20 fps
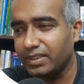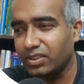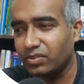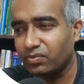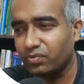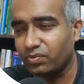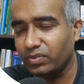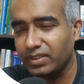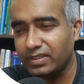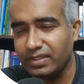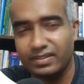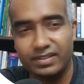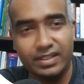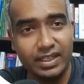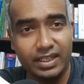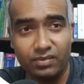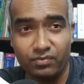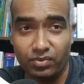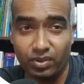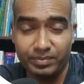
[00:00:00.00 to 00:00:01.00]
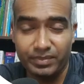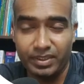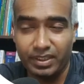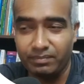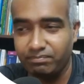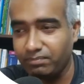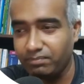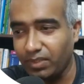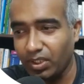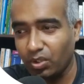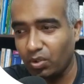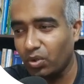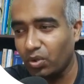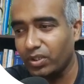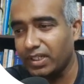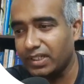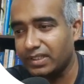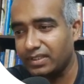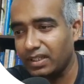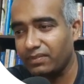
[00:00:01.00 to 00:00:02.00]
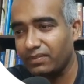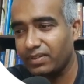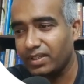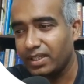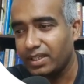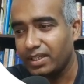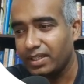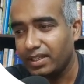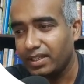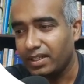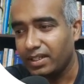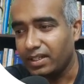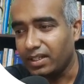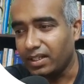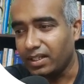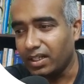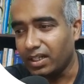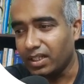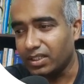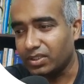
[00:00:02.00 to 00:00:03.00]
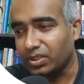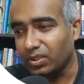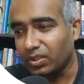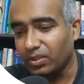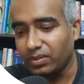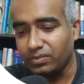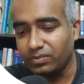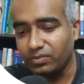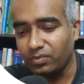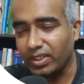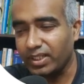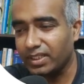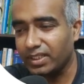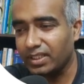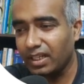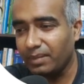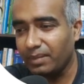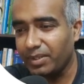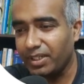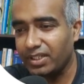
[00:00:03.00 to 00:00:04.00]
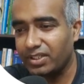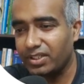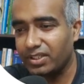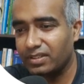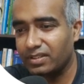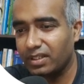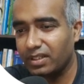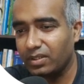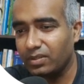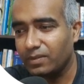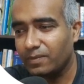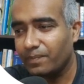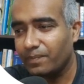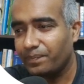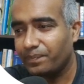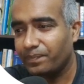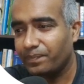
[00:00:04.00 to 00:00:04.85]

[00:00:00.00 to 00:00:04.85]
This is taken from the code itself. So what are the limitations now?